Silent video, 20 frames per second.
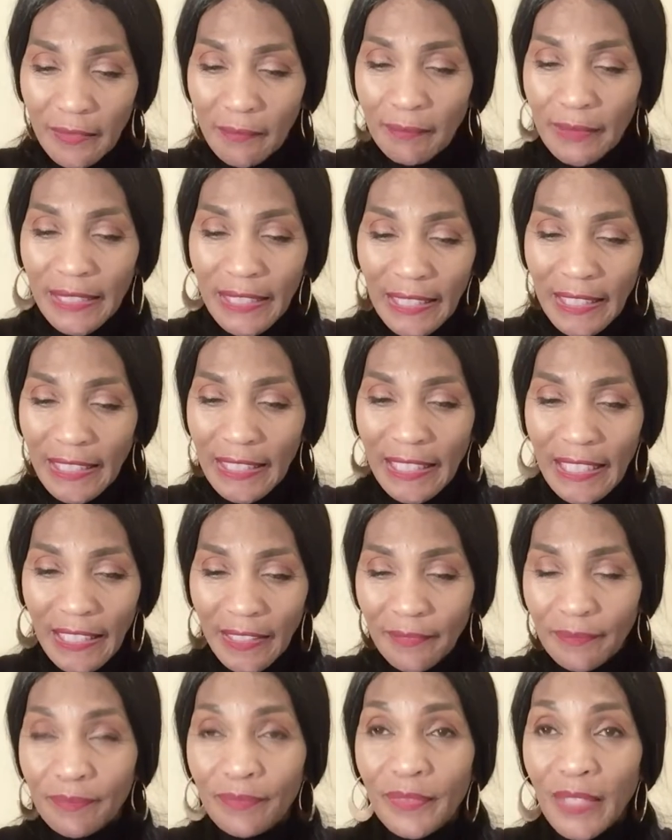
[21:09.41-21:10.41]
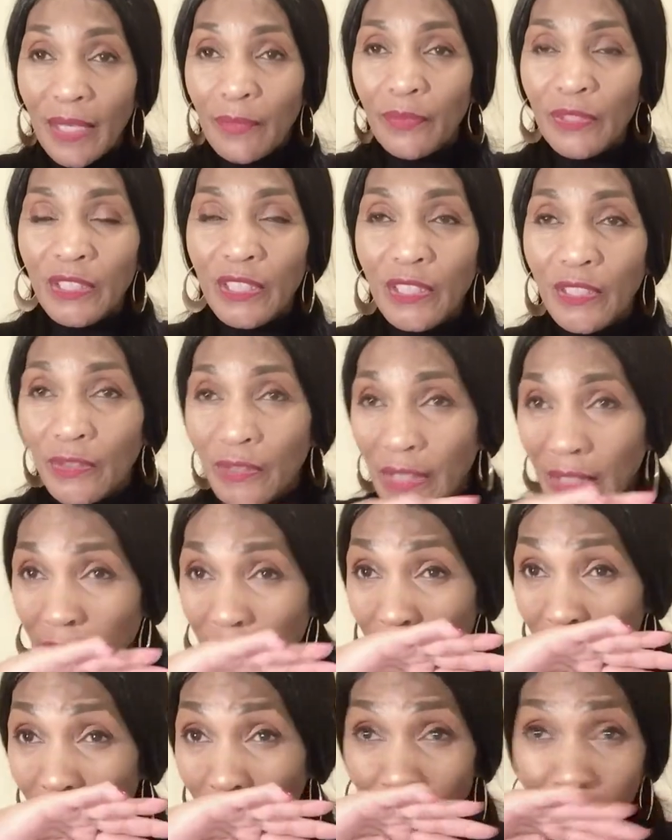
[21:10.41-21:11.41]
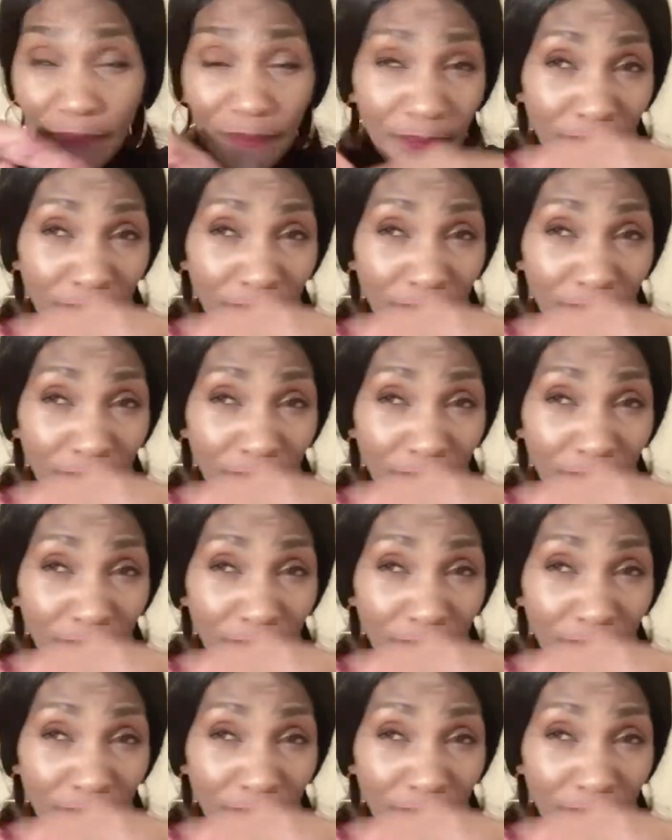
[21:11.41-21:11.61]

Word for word: But honey, I want you to know this is a,